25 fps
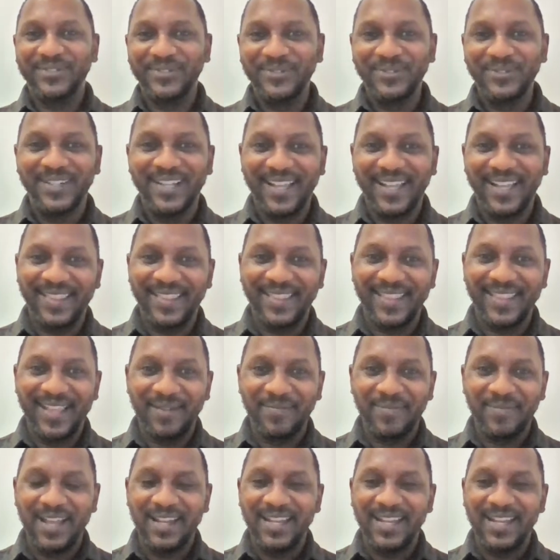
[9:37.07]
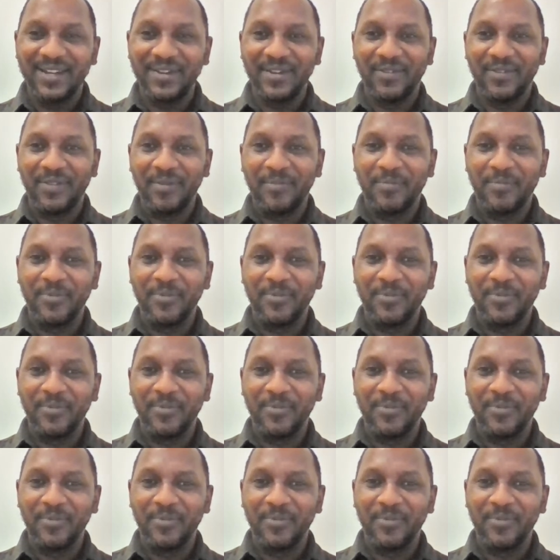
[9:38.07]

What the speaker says: To get there by the end